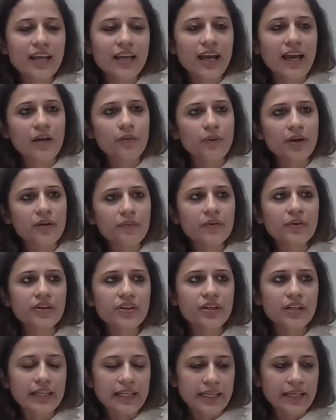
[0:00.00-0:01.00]
And when we were
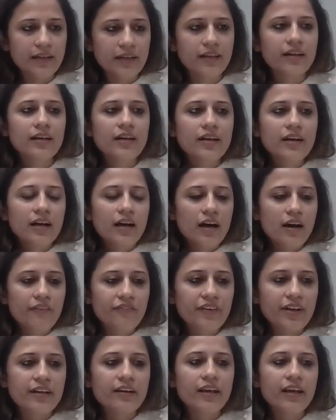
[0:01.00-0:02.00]
really
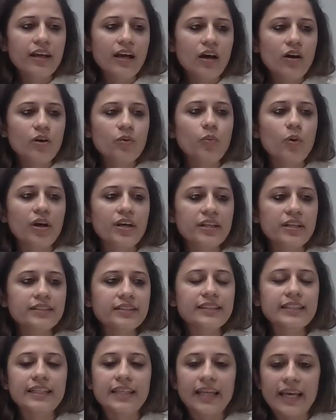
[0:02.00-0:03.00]
figuring out what is
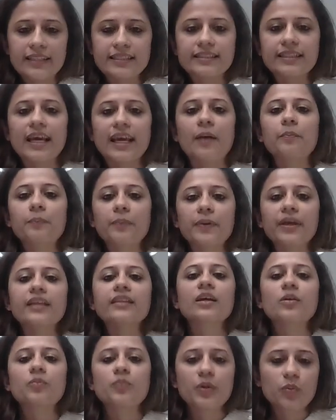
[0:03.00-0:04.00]
the next campaign
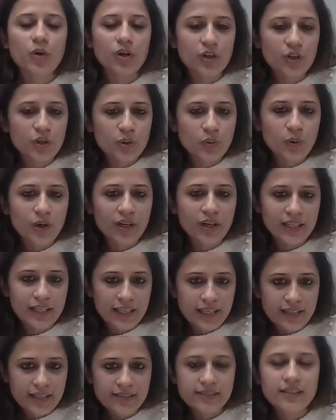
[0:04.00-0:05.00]
that we want to do on
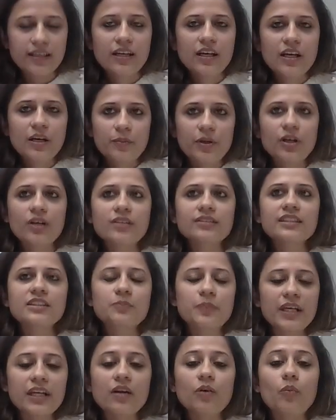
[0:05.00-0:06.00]
Lay's, because it's
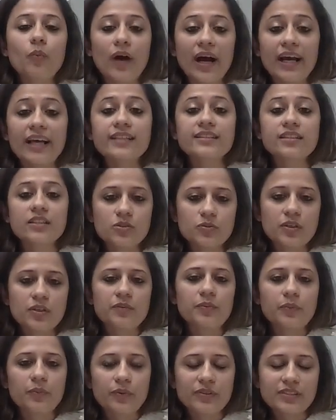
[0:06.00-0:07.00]
been a while since
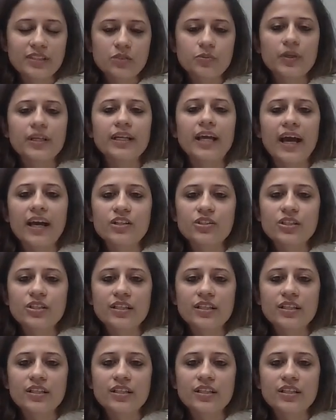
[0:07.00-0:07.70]
we'd actually